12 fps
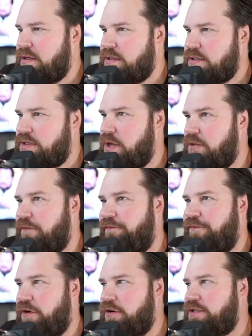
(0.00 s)
So the
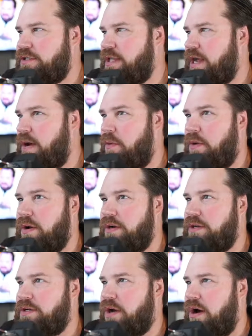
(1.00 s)
first thing I wanted
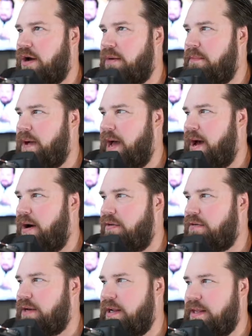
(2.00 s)
to talk
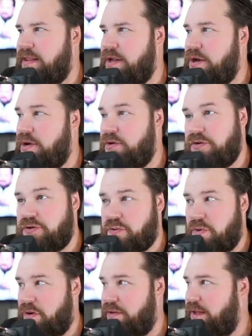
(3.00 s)
about in the news
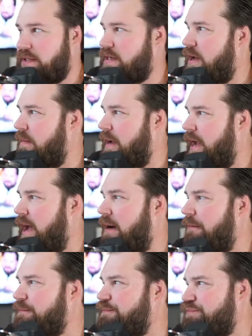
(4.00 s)
world that's coming out